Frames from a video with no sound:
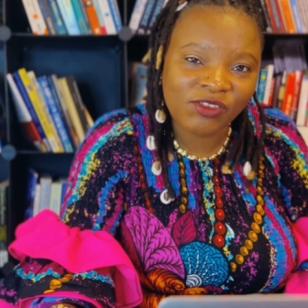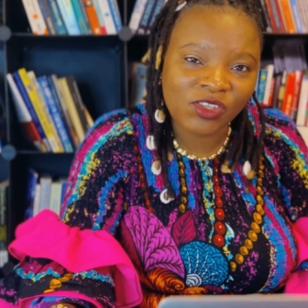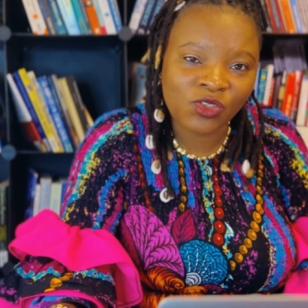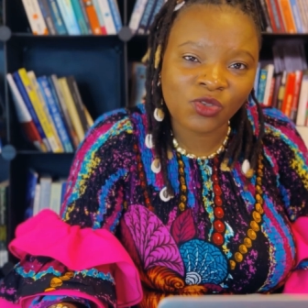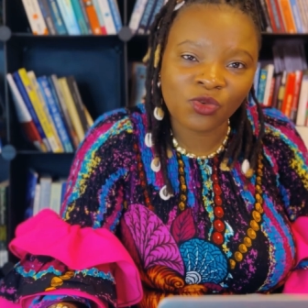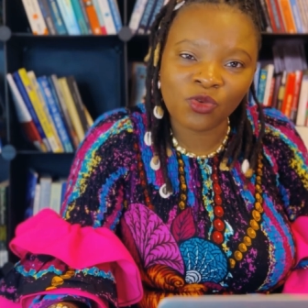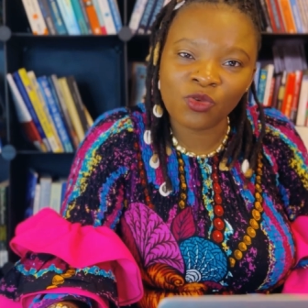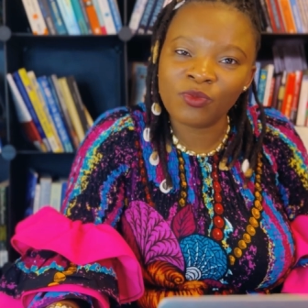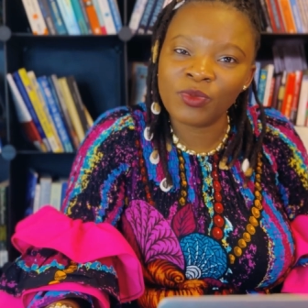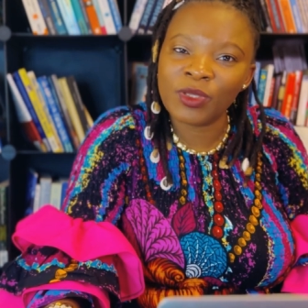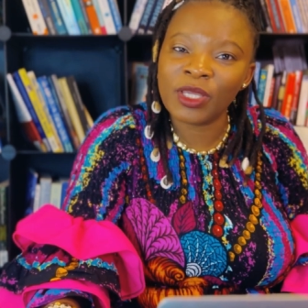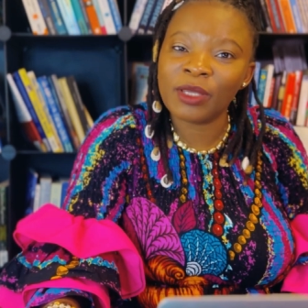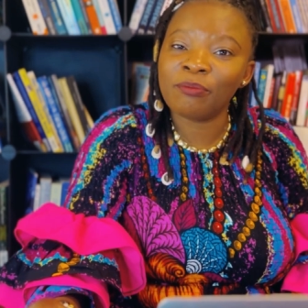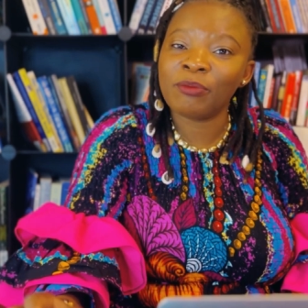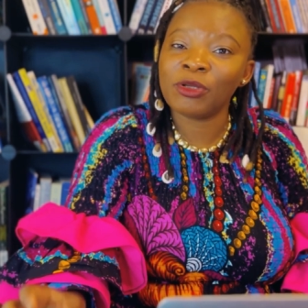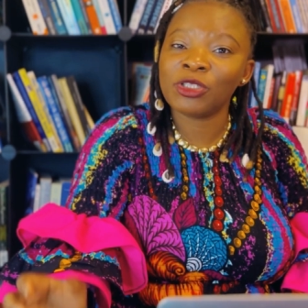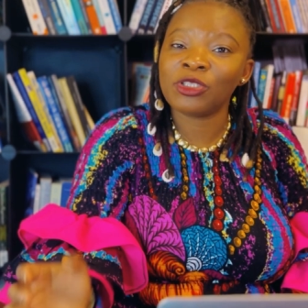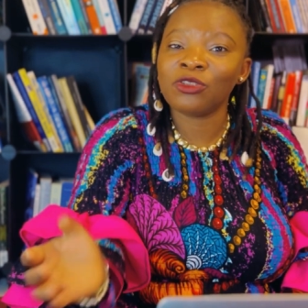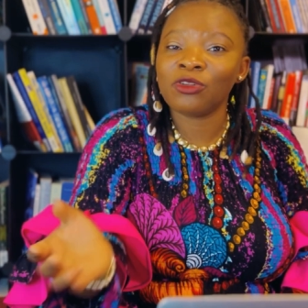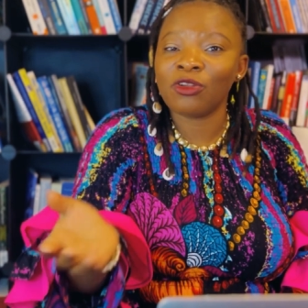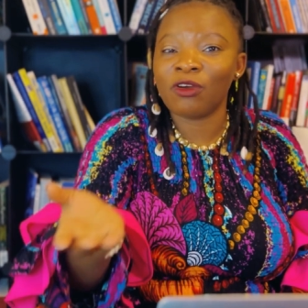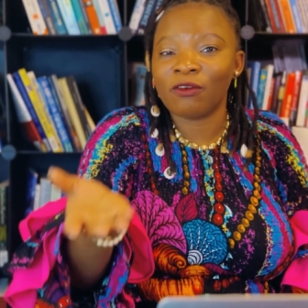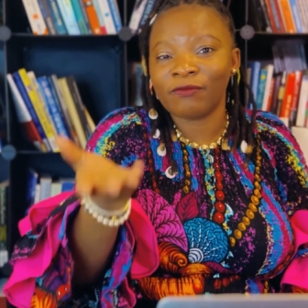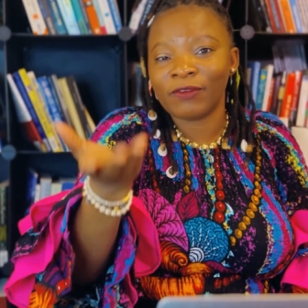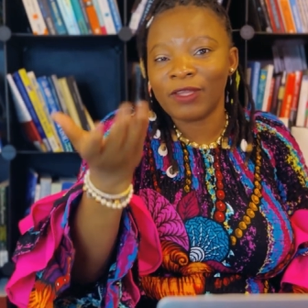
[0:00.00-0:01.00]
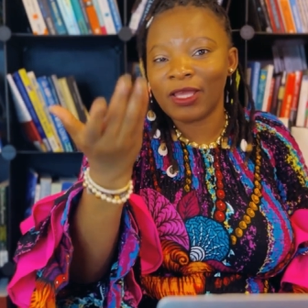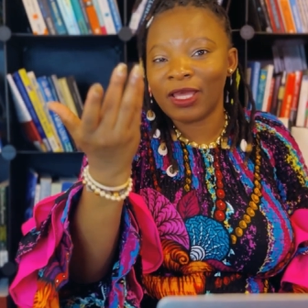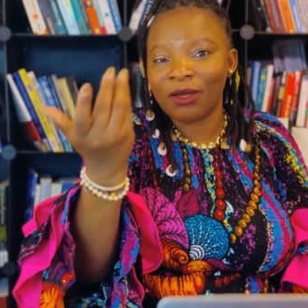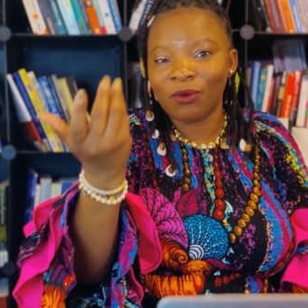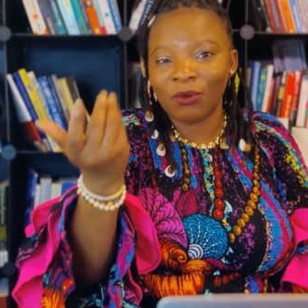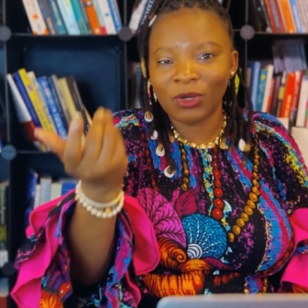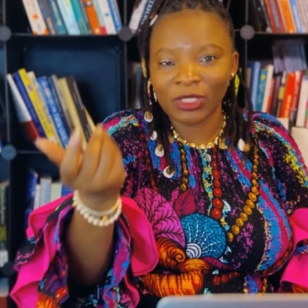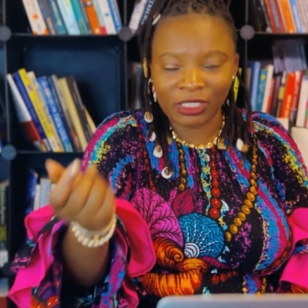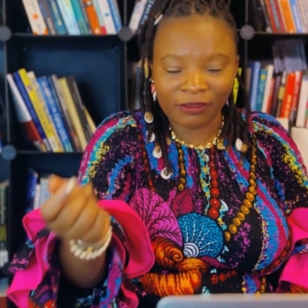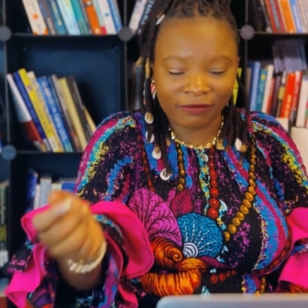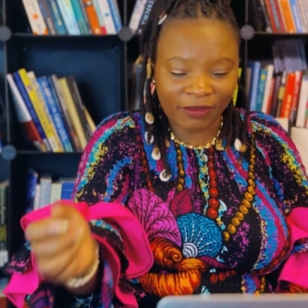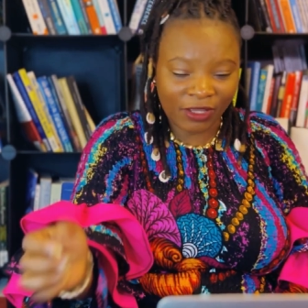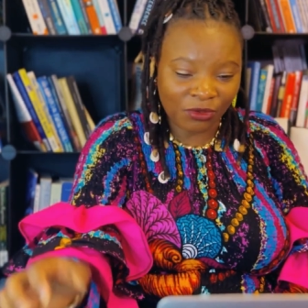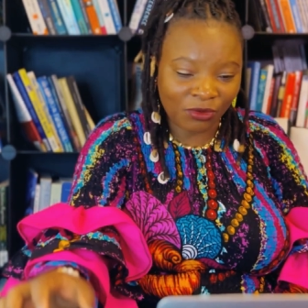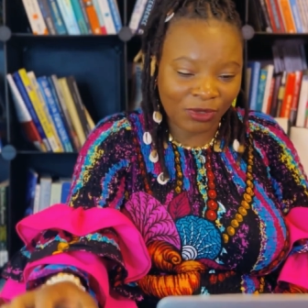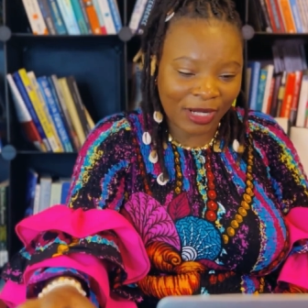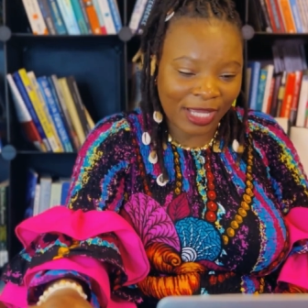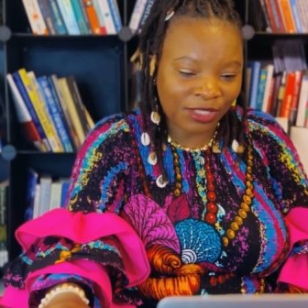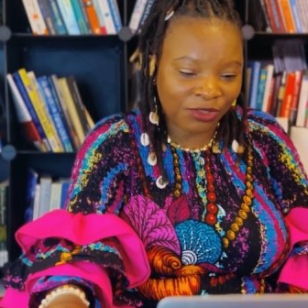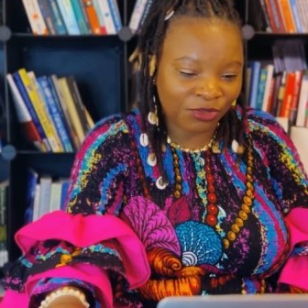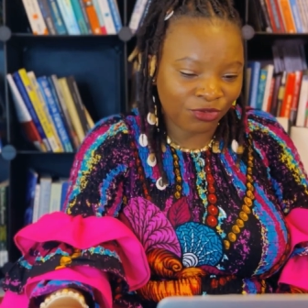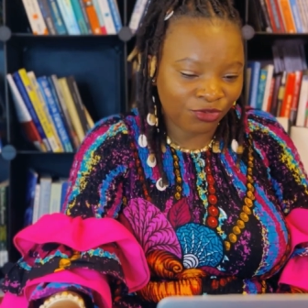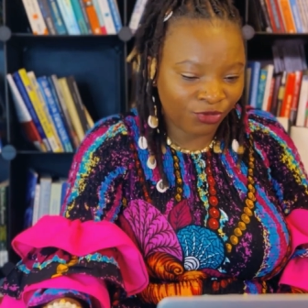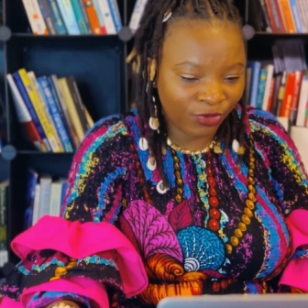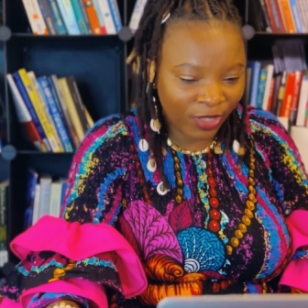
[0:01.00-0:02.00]
It could be a bottle of whatever you
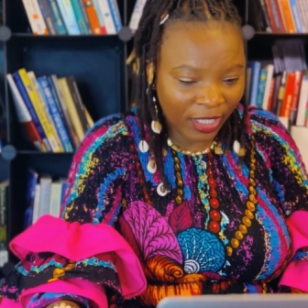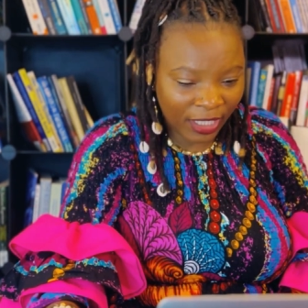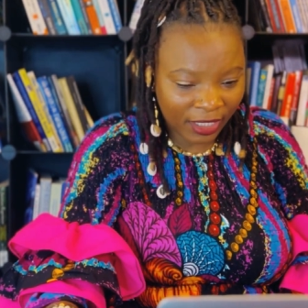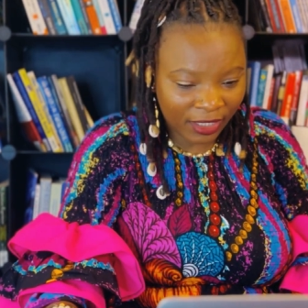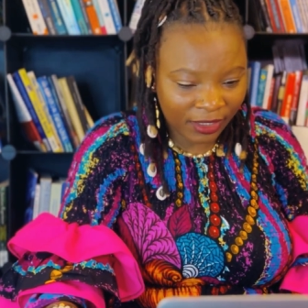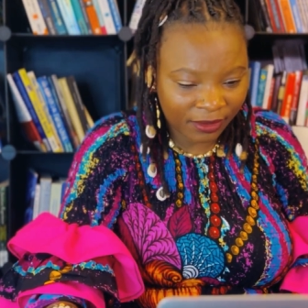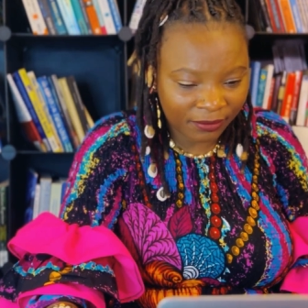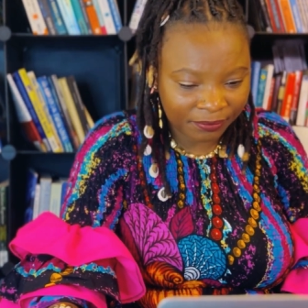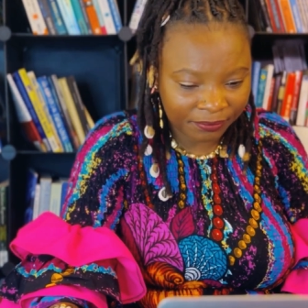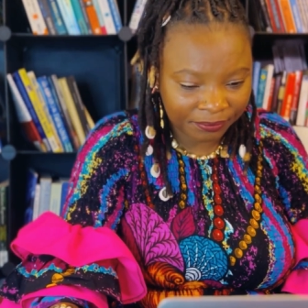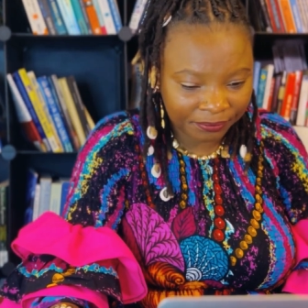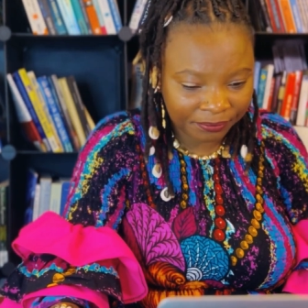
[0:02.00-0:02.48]
like to drink.